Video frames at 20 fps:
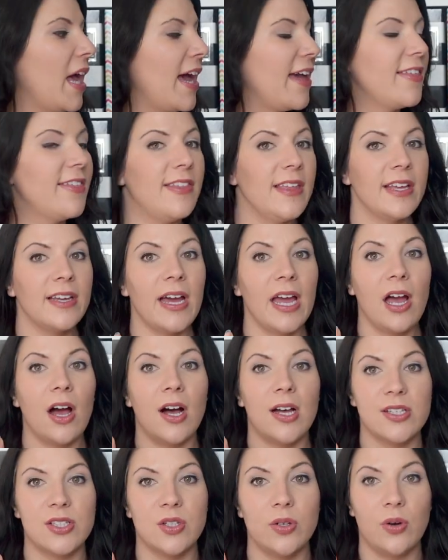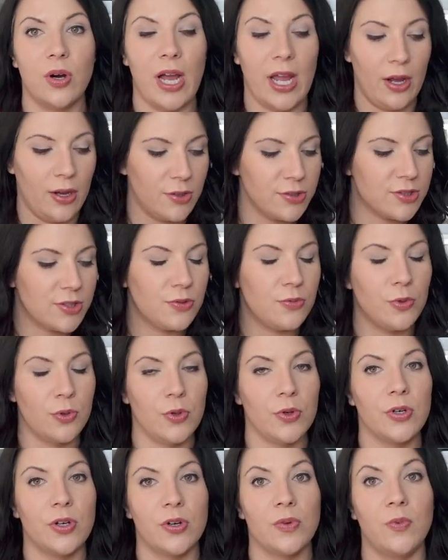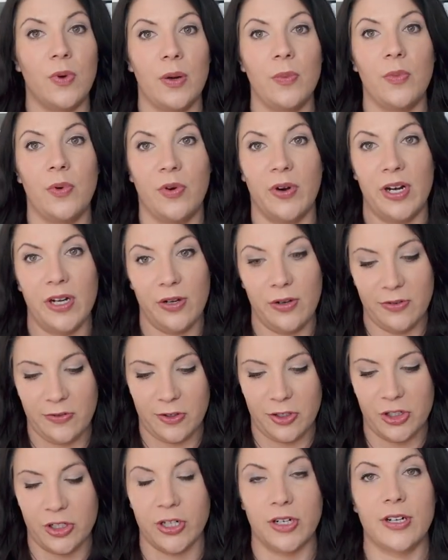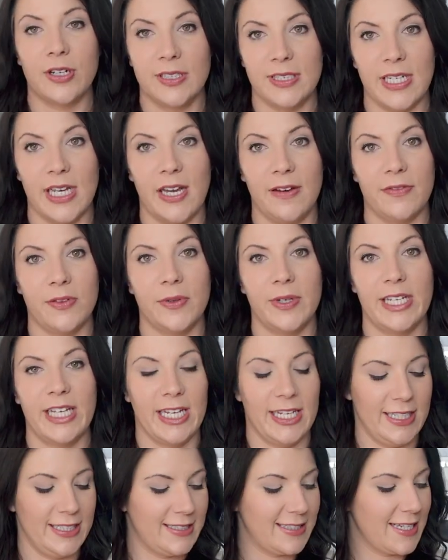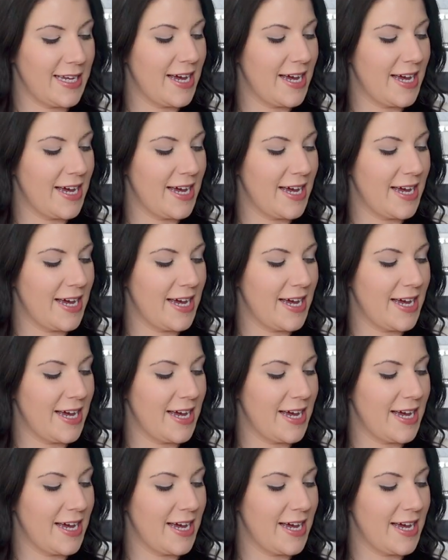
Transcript: I think I also ordered one more, I know for sure because I have 3 kids.